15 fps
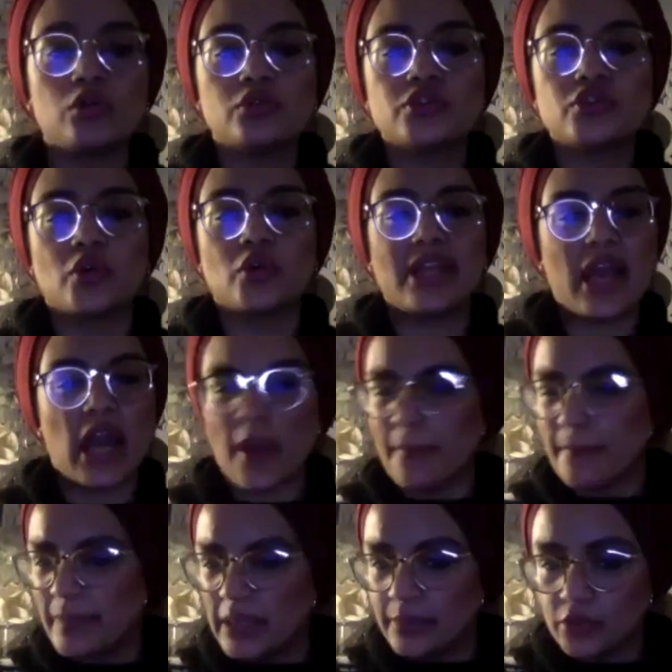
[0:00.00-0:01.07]
zone,
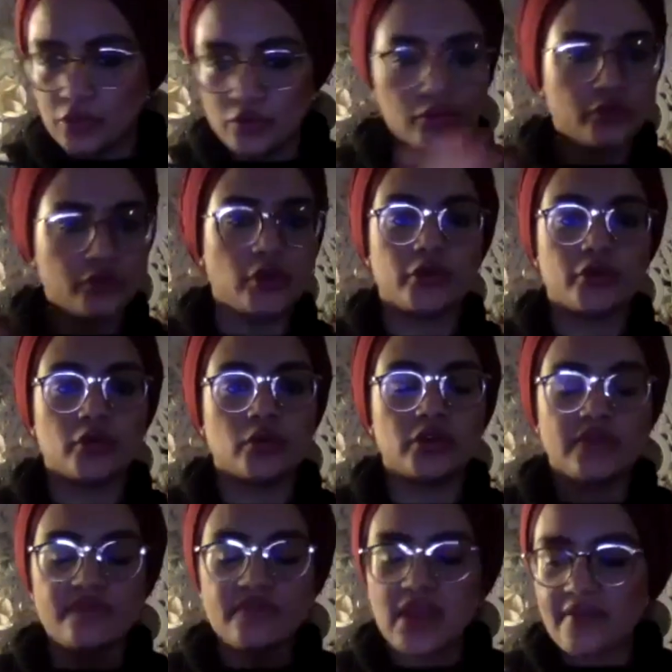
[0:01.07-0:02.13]
people you do not know.
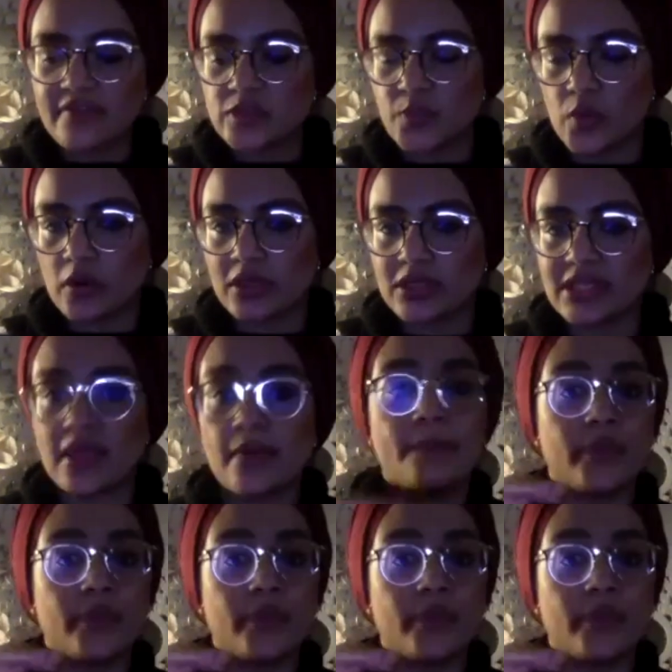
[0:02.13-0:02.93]
You've never spoken to them,